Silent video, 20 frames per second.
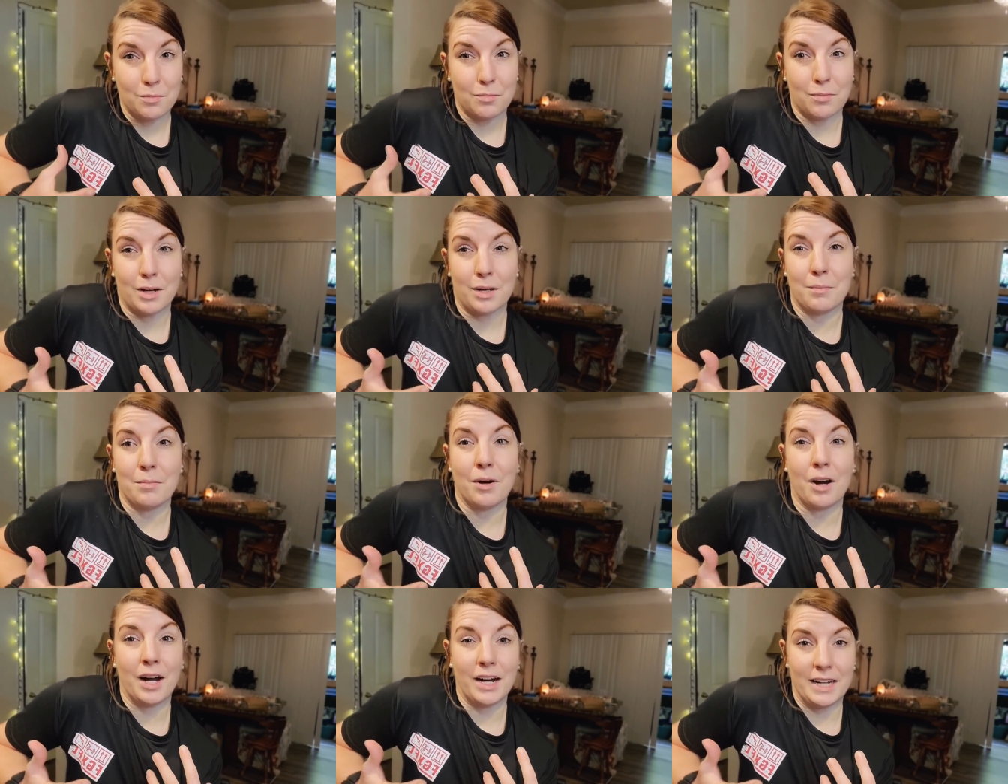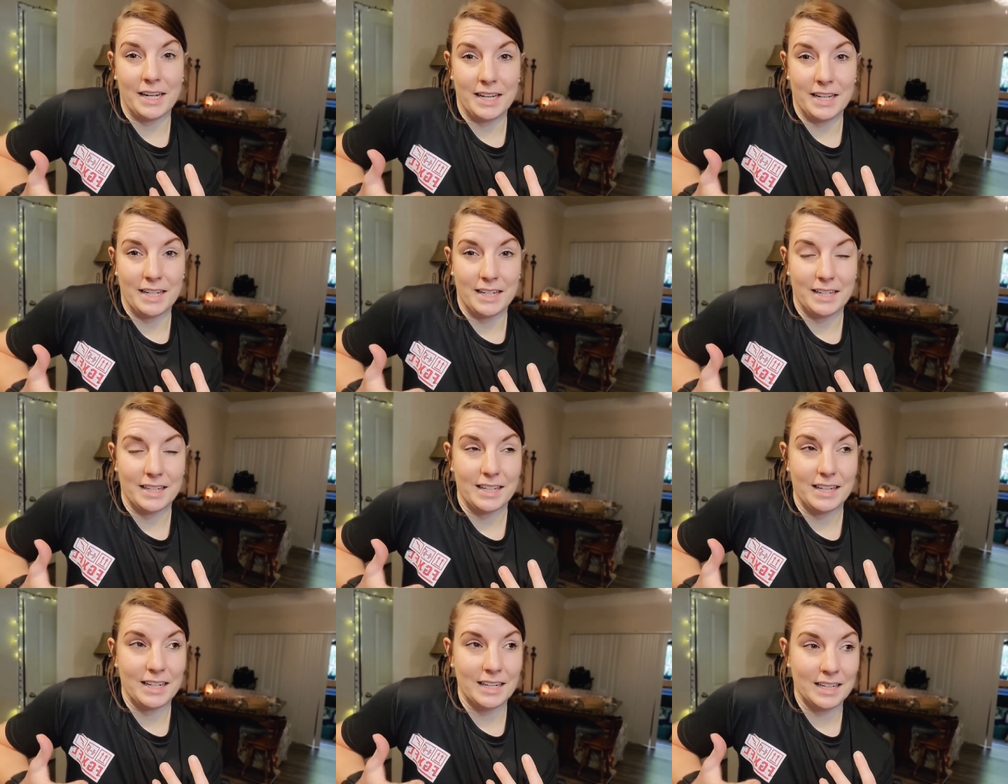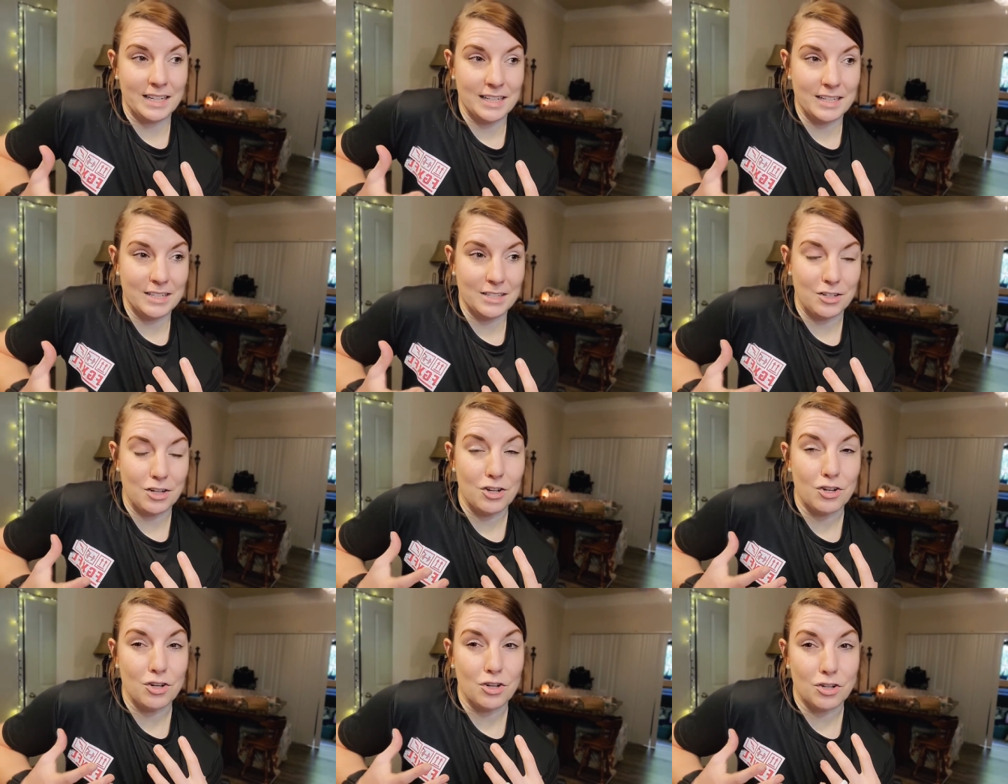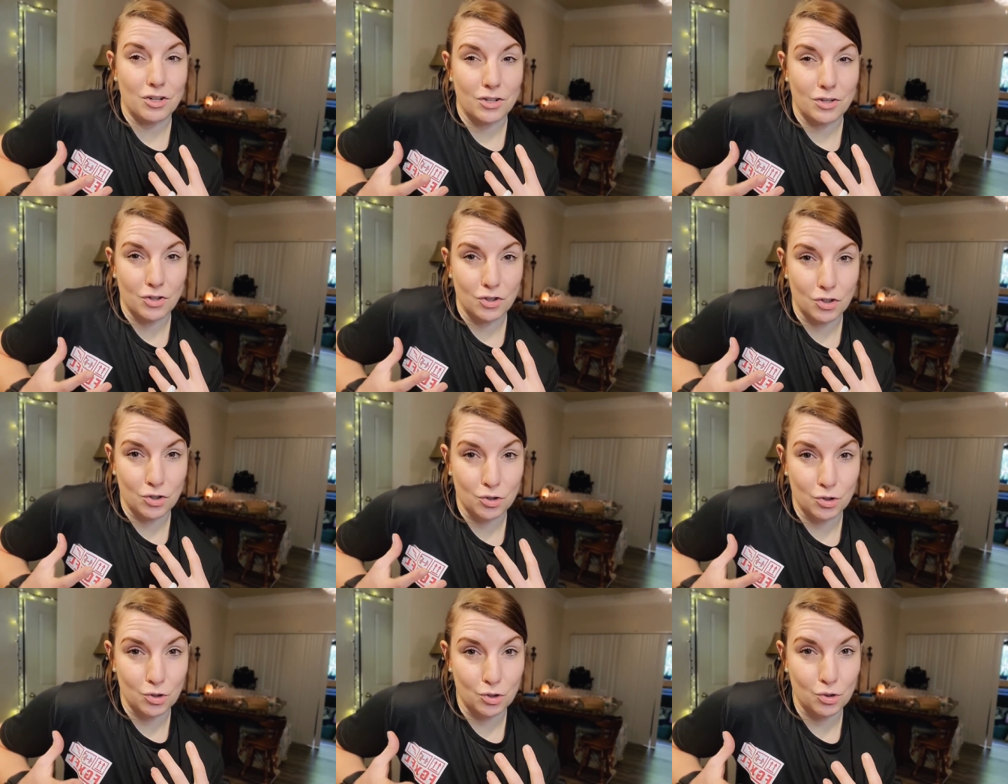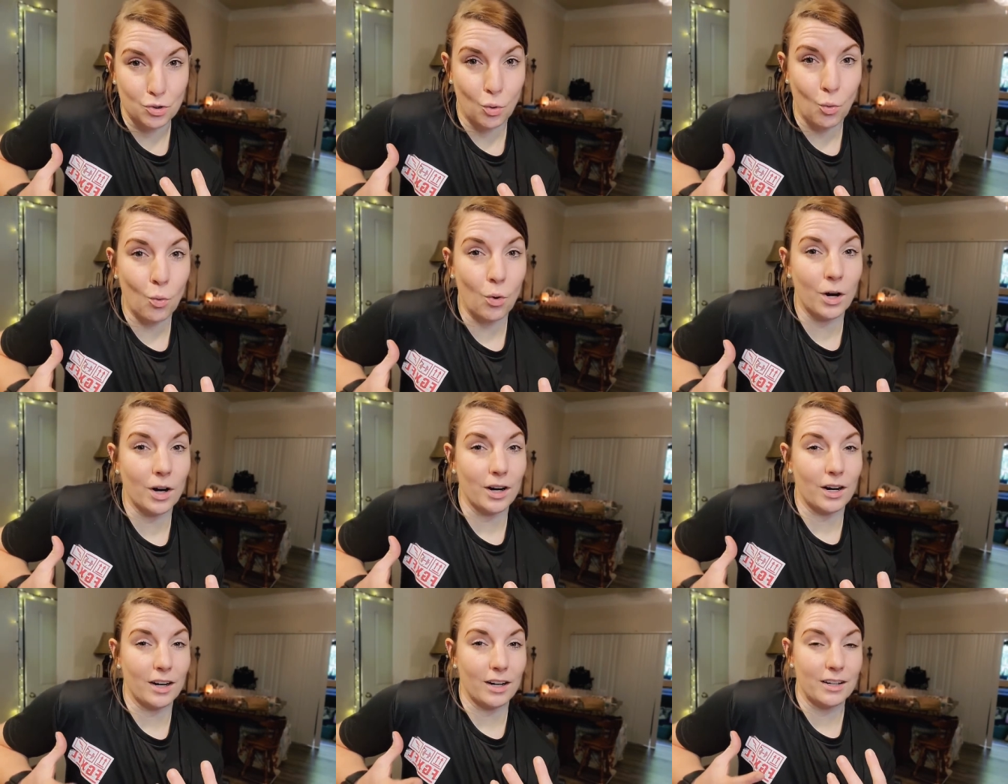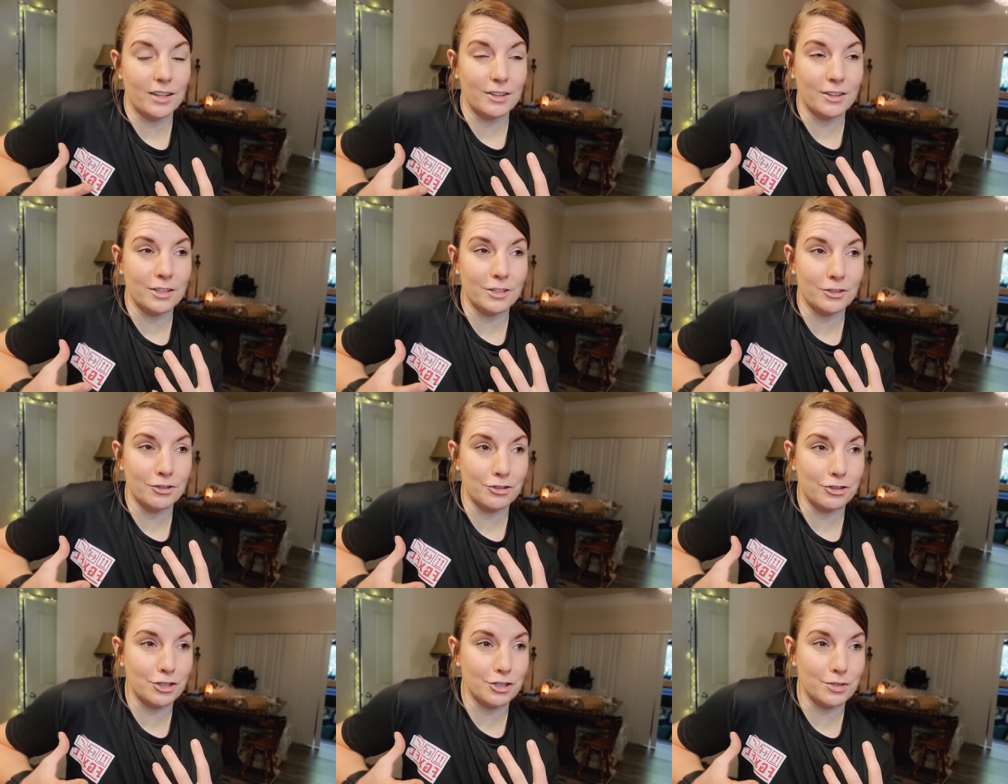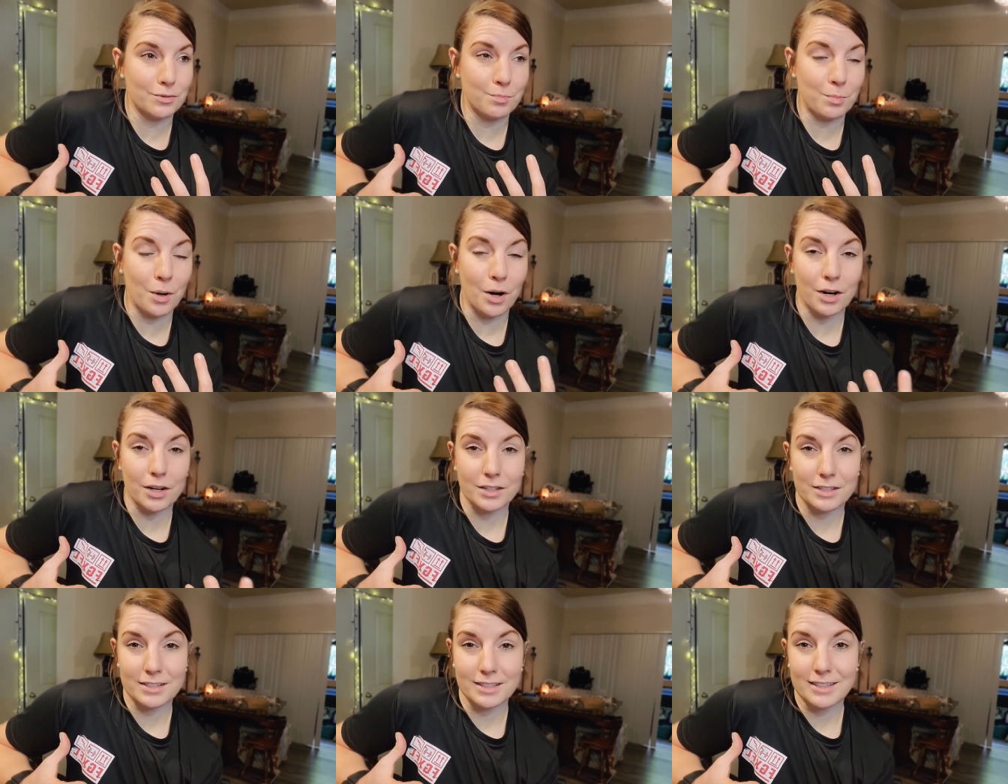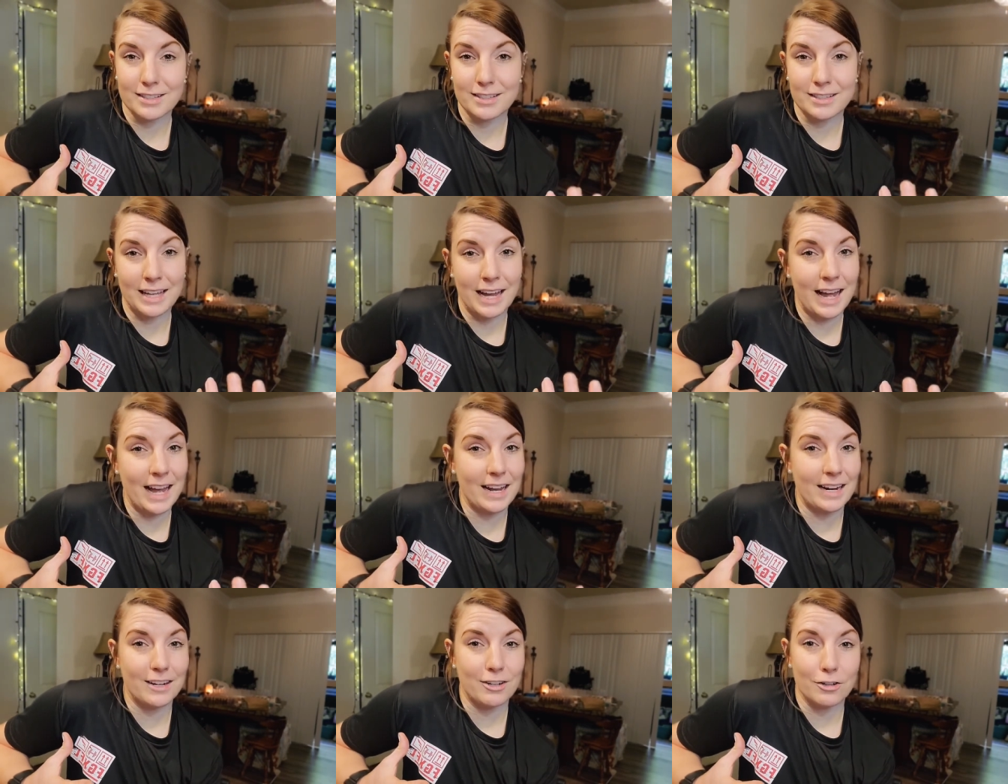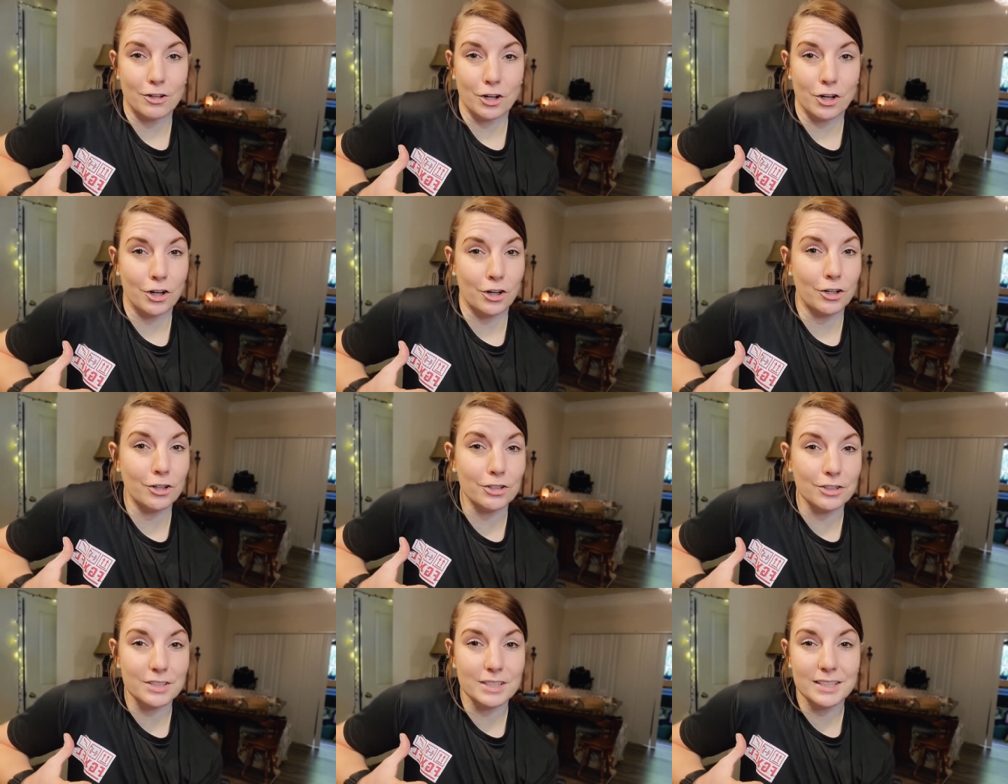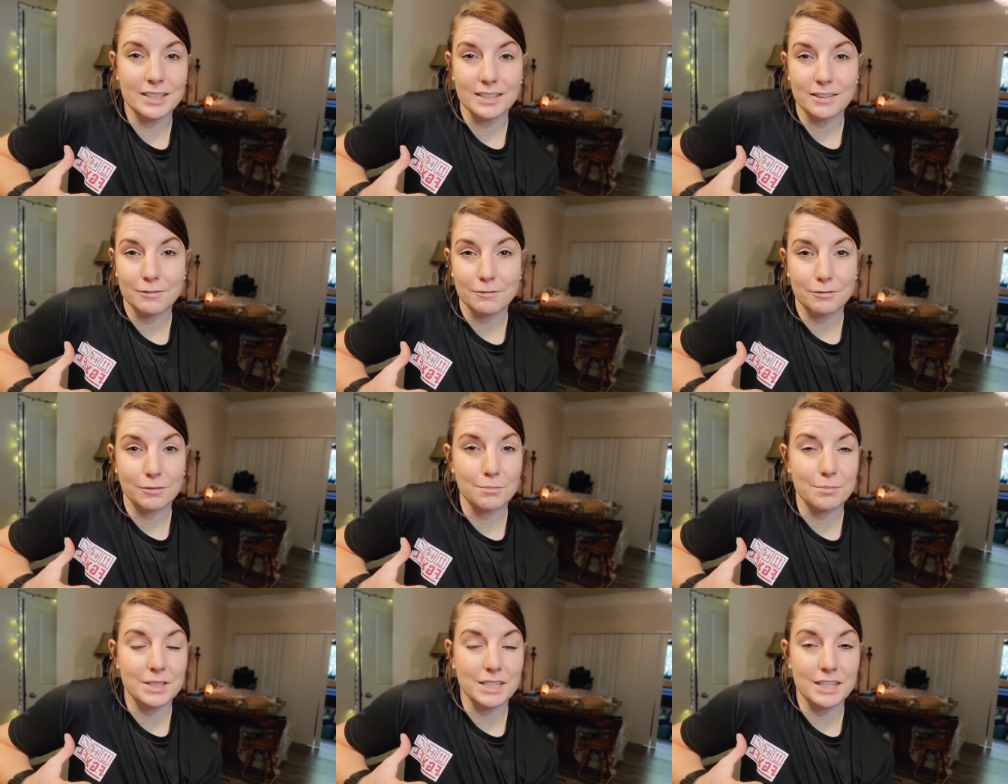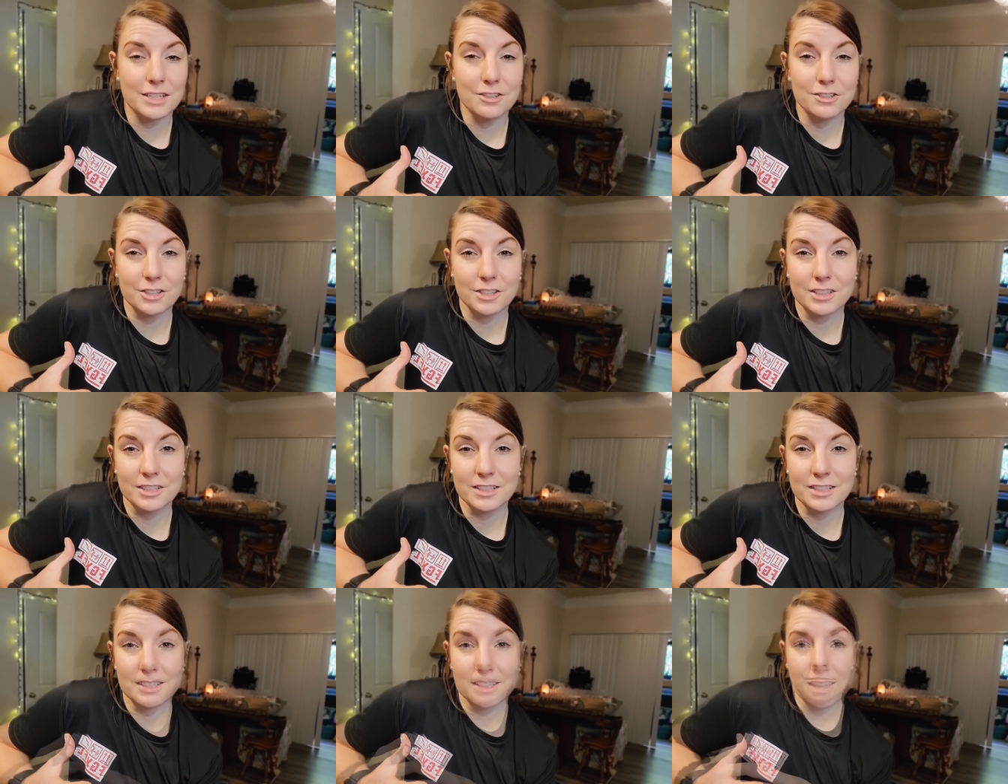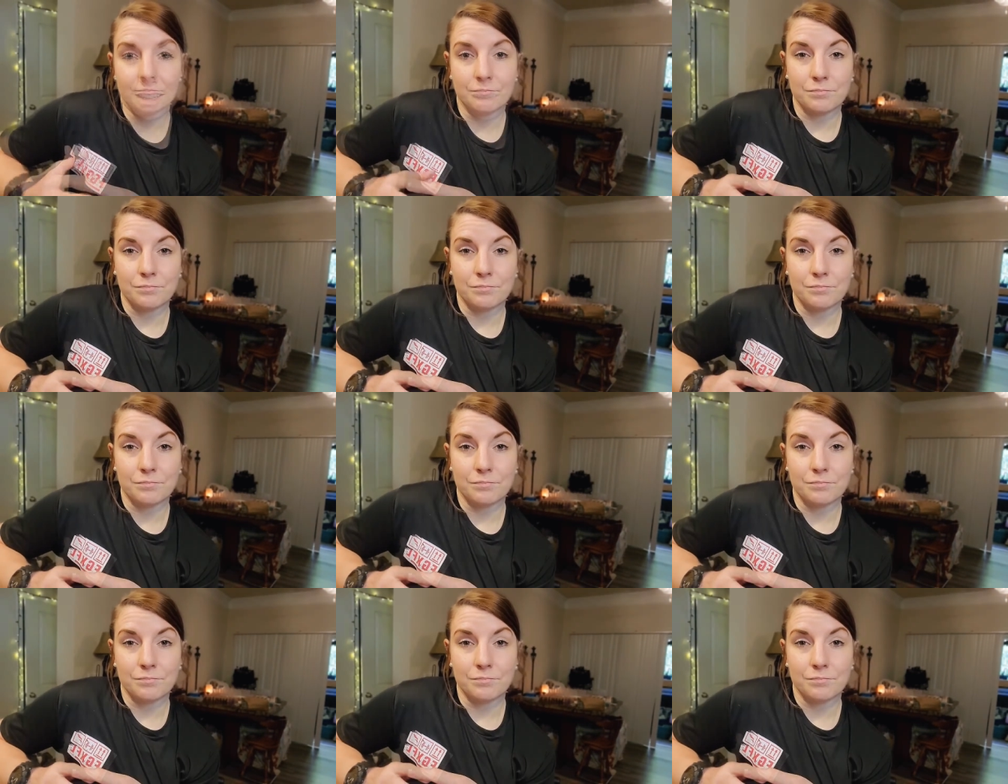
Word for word: my body is sore. There's just parts that hurt from seizures.